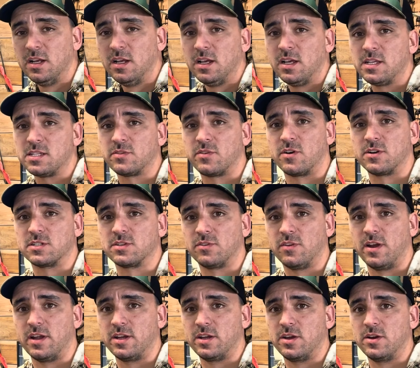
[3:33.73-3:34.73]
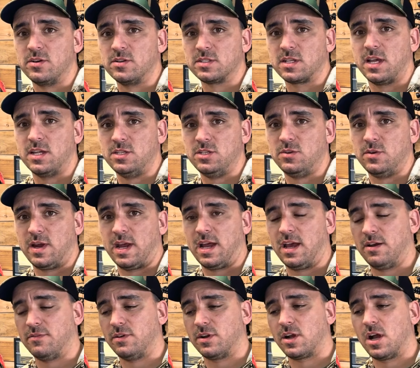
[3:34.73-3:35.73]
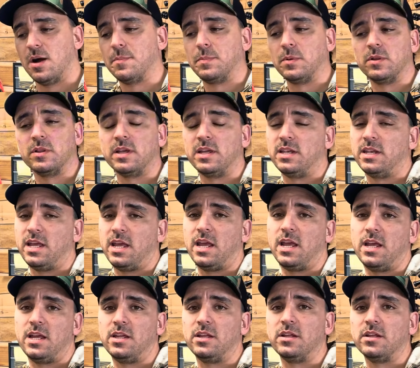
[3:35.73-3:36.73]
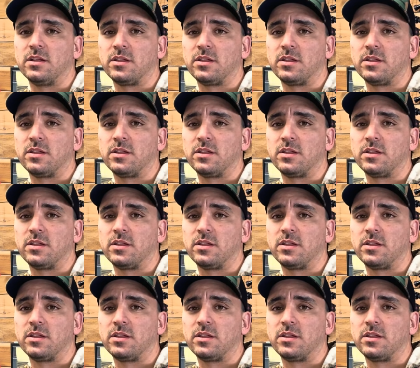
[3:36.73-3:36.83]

As far as flight goes, I do have a couple in a